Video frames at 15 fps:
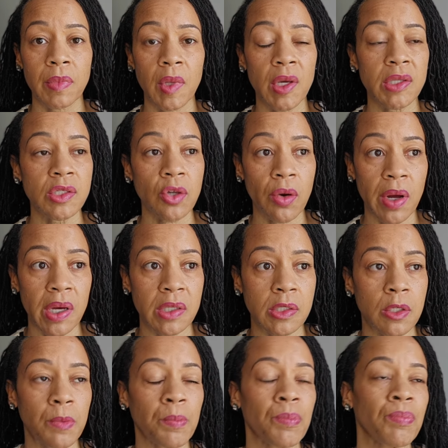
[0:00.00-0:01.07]
It's
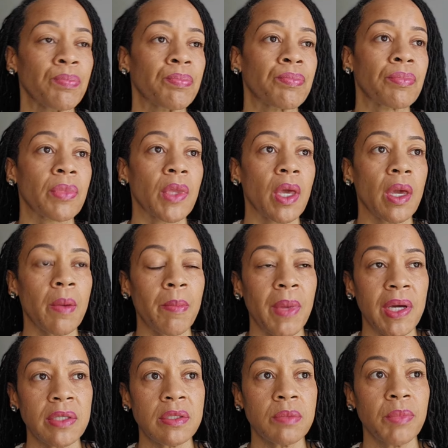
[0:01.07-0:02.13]
crazy. It
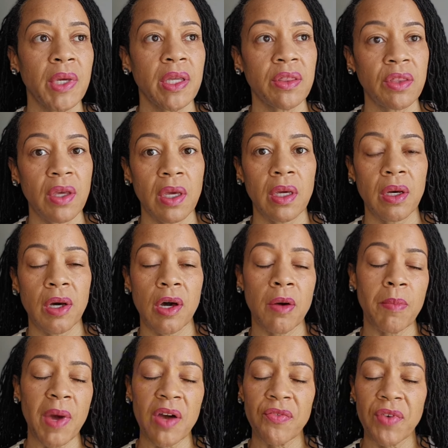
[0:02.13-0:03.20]
makes me think
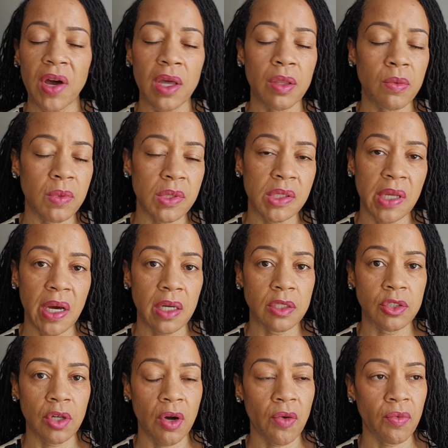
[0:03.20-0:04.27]
my father was not
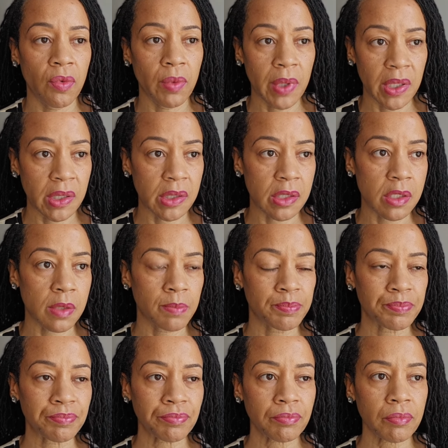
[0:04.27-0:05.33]
a Jehovah Witness,
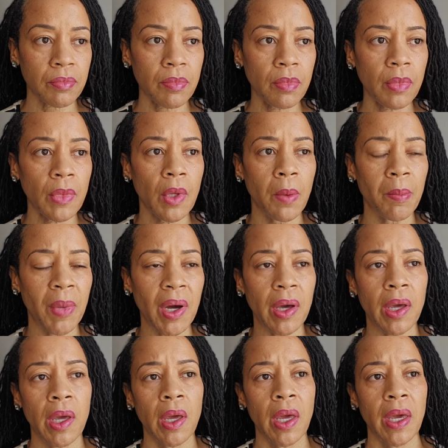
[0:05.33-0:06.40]

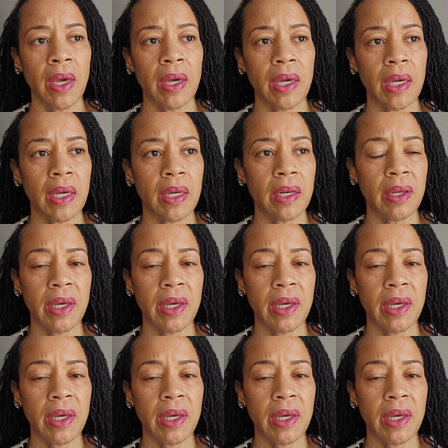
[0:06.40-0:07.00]
but in